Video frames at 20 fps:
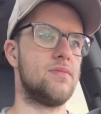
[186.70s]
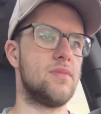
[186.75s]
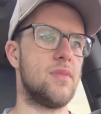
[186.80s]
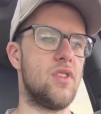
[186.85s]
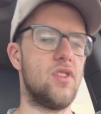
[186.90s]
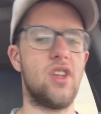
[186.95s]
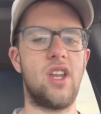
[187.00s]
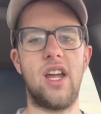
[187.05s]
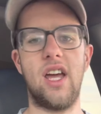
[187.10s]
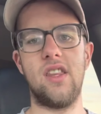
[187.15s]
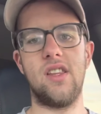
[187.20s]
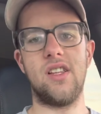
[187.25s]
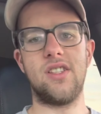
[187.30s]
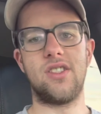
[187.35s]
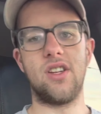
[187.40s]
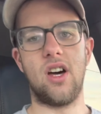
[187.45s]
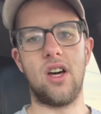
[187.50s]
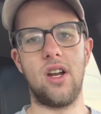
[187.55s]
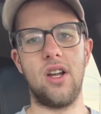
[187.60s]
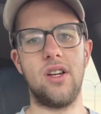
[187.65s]
Then I hit the
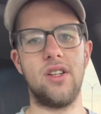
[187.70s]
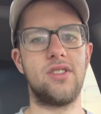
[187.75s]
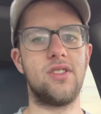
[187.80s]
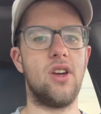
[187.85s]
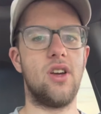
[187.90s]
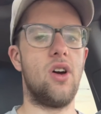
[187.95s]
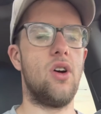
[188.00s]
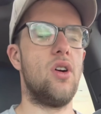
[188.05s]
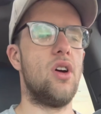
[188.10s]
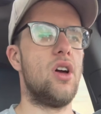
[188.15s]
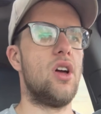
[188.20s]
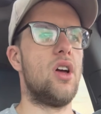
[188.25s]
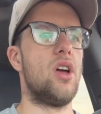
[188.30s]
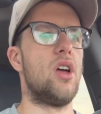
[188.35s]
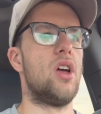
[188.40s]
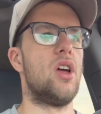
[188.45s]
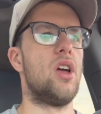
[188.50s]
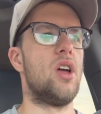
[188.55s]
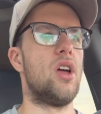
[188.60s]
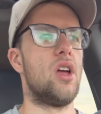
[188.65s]
sauna. So
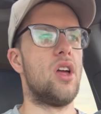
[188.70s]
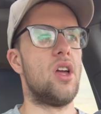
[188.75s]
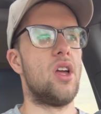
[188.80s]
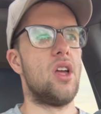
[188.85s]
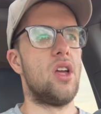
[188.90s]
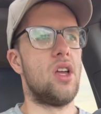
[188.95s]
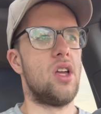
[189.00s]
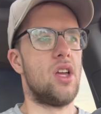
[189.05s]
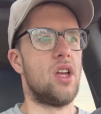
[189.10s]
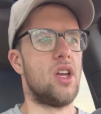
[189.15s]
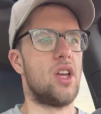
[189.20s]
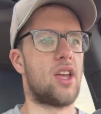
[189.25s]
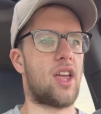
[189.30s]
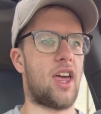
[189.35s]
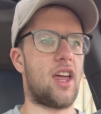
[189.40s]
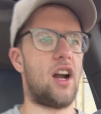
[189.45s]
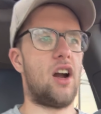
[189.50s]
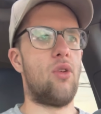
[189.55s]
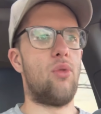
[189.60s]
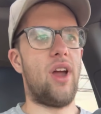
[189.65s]

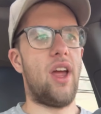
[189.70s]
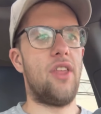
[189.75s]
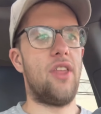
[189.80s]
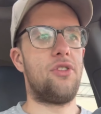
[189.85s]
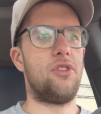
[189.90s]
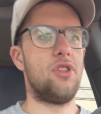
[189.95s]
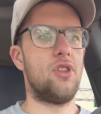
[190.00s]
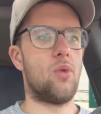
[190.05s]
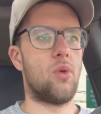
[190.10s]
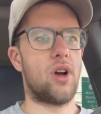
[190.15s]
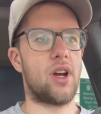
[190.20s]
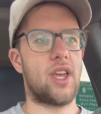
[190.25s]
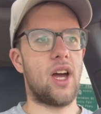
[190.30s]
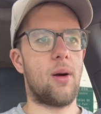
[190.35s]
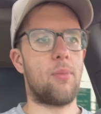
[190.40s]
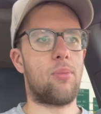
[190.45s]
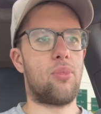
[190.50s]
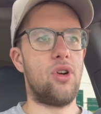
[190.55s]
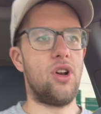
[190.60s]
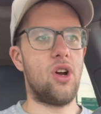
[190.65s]
kind of ran through the
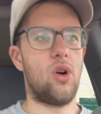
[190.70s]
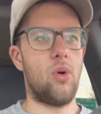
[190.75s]
workout pretty